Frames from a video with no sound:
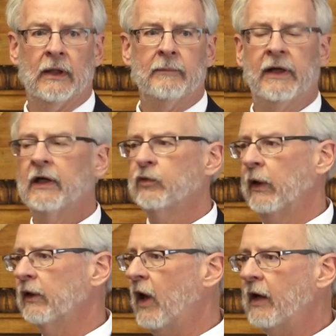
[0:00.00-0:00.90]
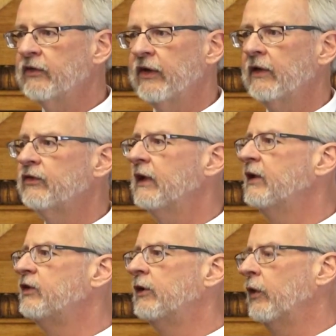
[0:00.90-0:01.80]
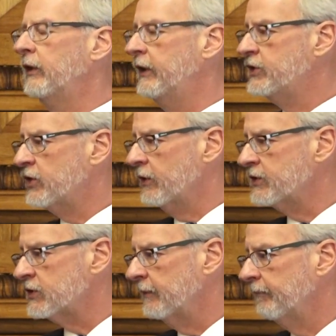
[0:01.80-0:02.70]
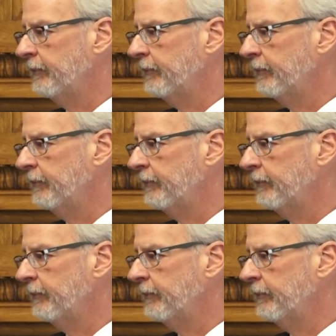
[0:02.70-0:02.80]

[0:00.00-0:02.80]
Because what Locke says is you don't need a church.